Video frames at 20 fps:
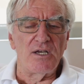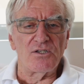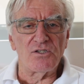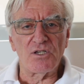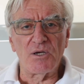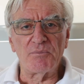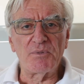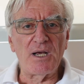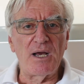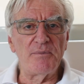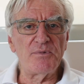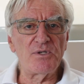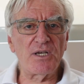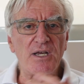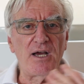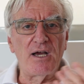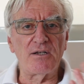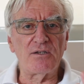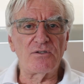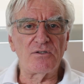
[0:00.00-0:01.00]
Sometimes you
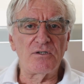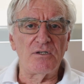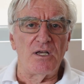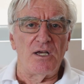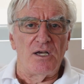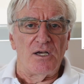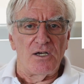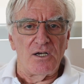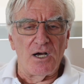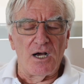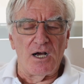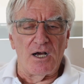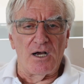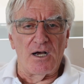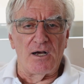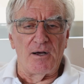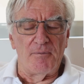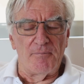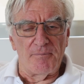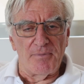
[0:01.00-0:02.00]
got
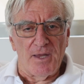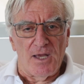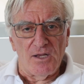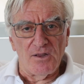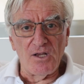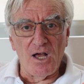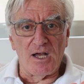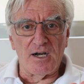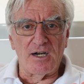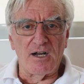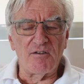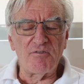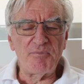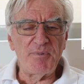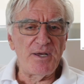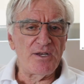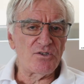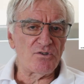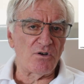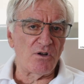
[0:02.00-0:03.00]
not enough
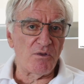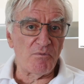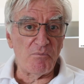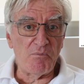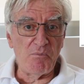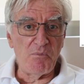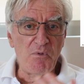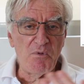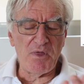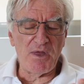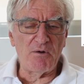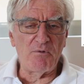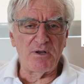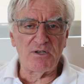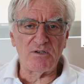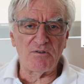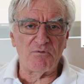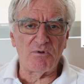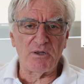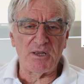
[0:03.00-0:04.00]
pitch, or the thing
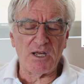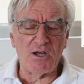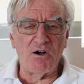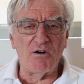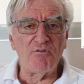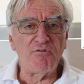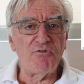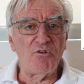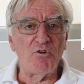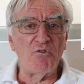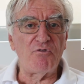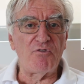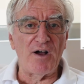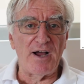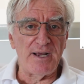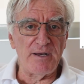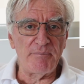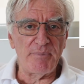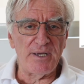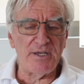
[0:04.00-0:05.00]
went to what they call full
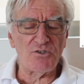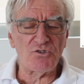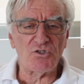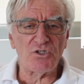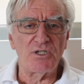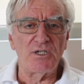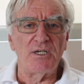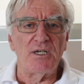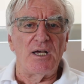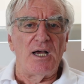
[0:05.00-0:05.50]
fine pitch,